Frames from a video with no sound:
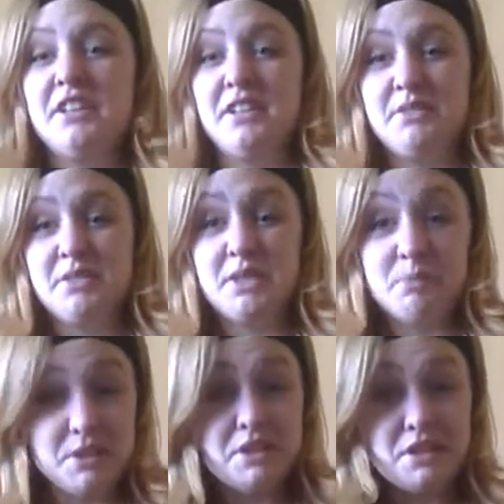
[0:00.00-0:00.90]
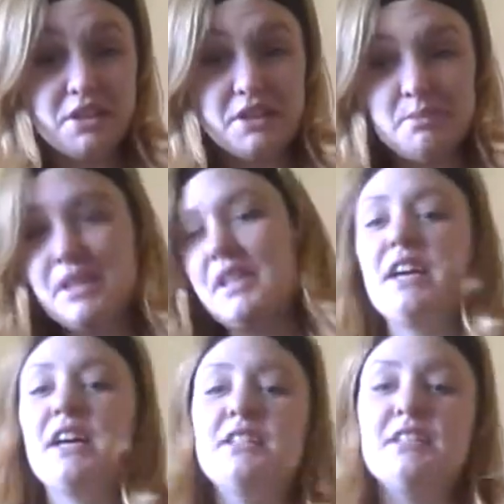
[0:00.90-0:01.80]
like really breathing hard by the
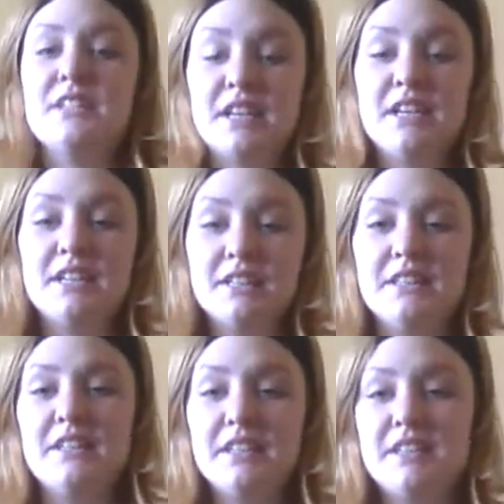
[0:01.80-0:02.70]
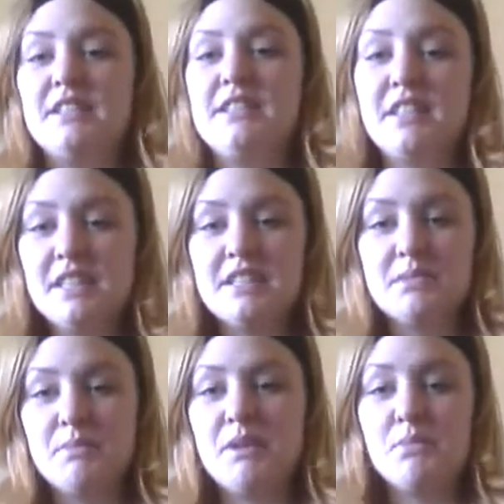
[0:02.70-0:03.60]
end, it's at
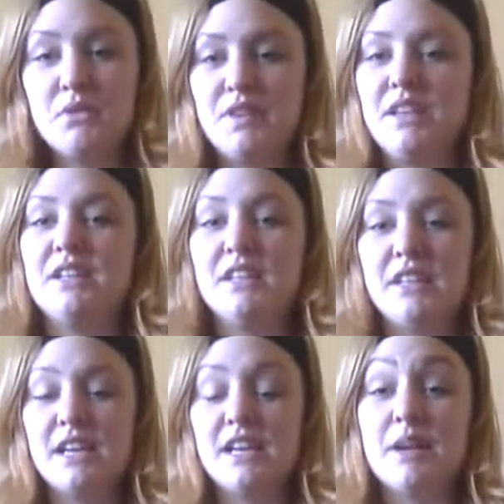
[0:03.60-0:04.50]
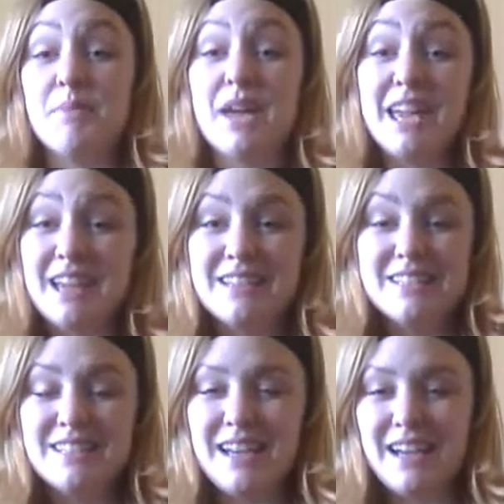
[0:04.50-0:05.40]
least me moving and getting up.
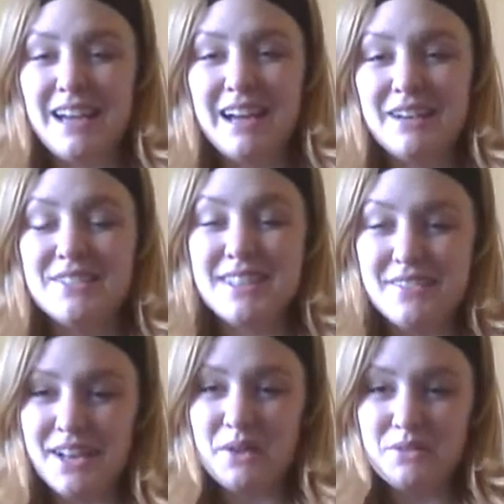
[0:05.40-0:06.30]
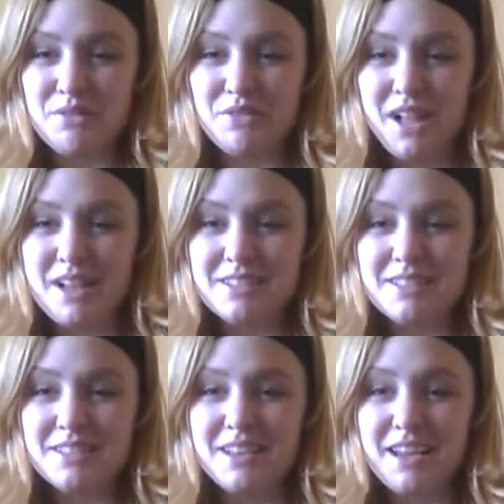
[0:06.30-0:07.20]
And I have 7 hours of
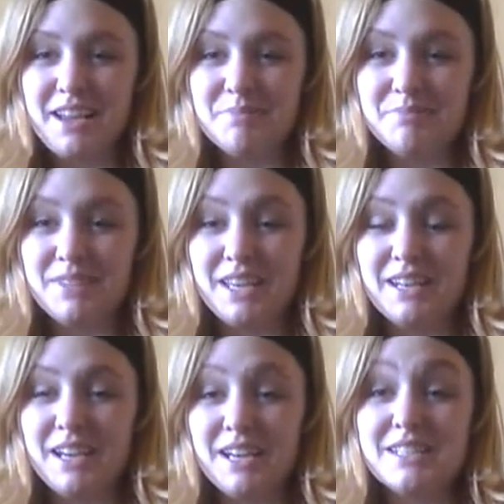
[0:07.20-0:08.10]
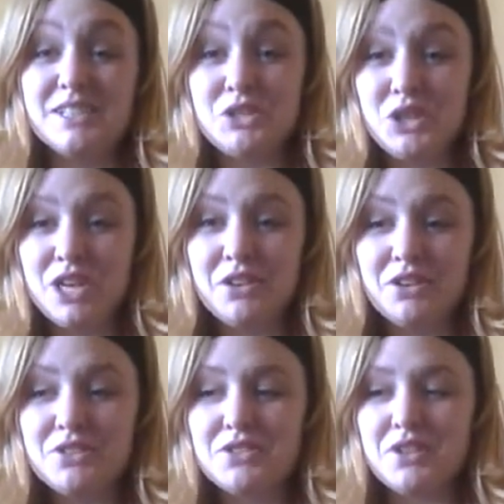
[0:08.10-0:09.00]
classes today, and I teach
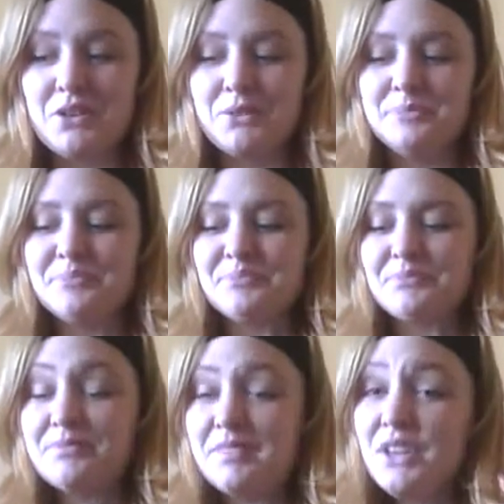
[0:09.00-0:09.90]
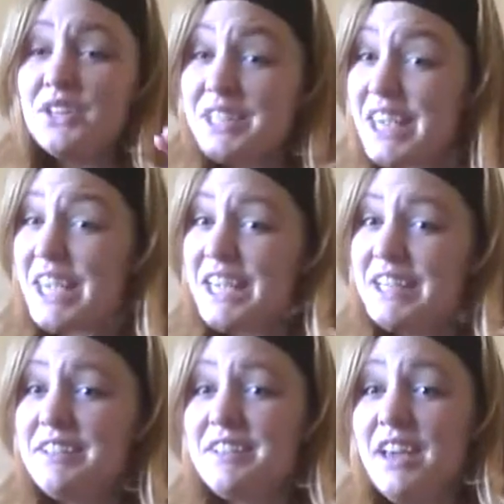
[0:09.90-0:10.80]
theater, so to
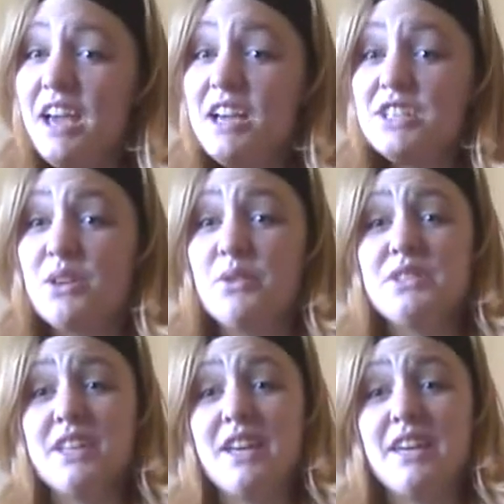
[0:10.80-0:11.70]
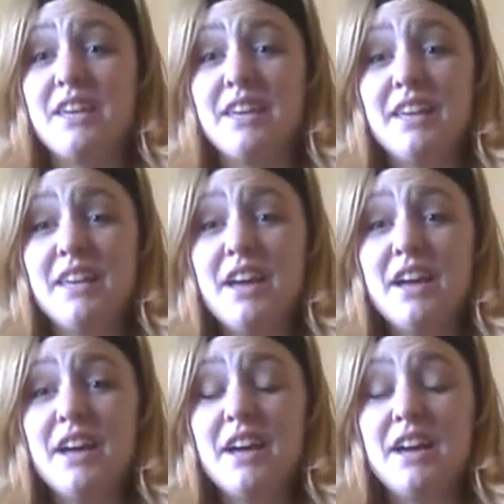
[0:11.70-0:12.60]
kids. So it's like
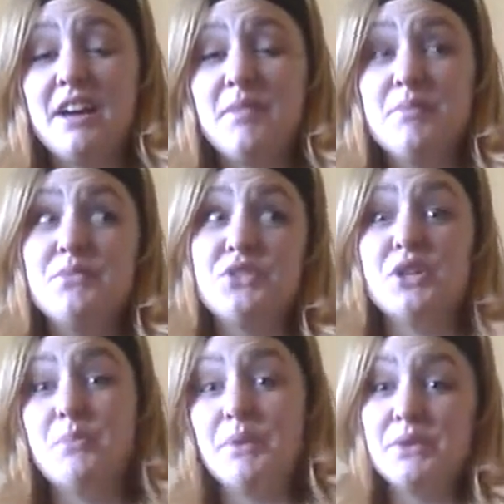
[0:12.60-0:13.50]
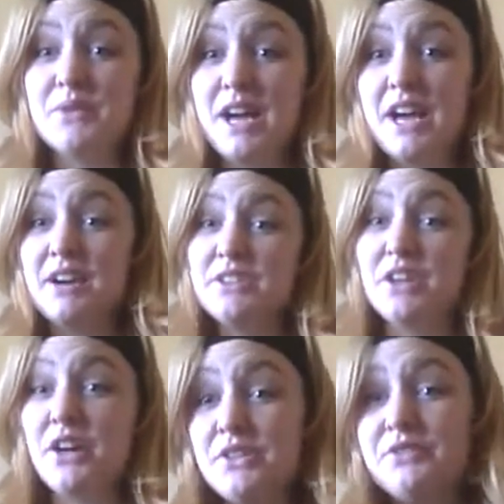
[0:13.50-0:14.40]
jumping around
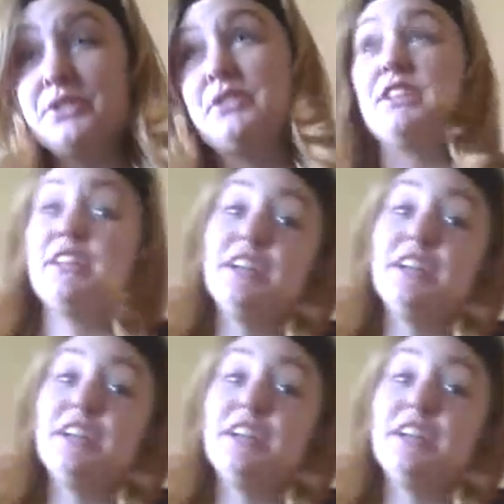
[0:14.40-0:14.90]
on the floor,